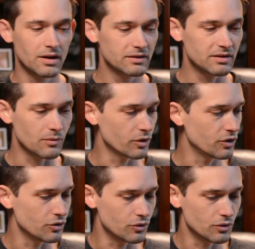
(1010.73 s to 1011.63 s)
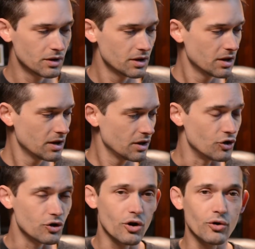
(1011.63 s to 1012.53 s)
someone who
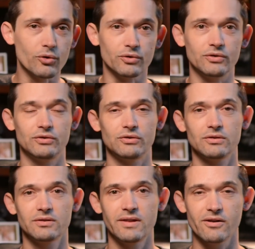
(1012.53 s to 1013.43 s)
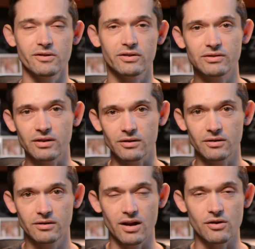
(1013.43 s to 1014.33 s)
knows they are a
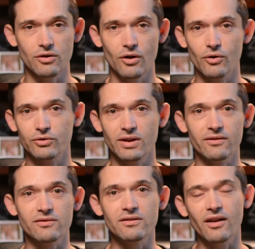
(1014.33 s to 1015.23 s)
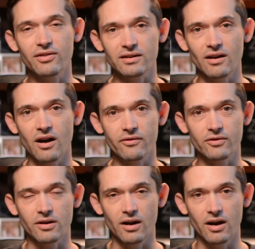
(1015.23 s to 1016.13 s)
sinner and knows they have nothing to
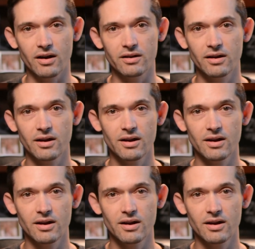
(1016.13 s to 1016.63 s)
offer God,